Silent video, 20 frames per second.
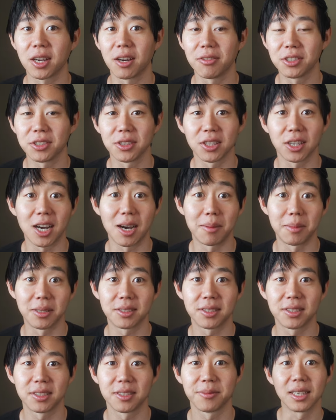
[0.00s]
me to cover in the
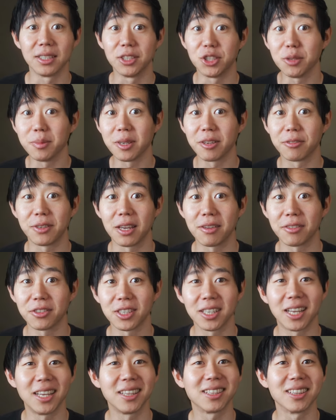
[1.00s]
comments. And do me a
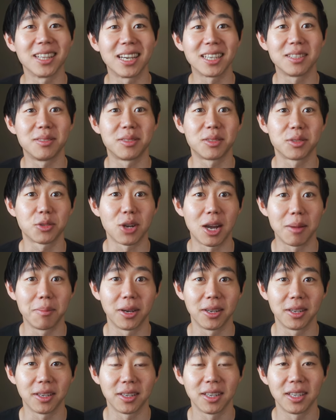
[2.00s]
favor and hit the like and subscribe
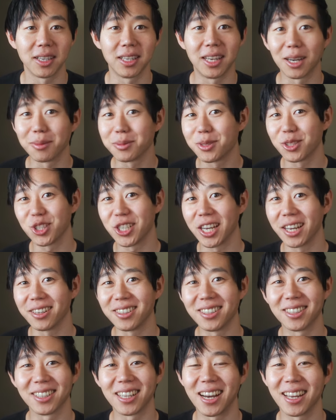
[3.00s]
button. It helps the
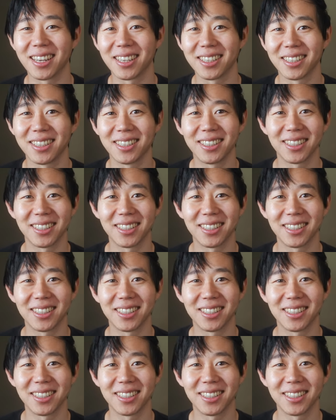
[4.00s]
channel a lot.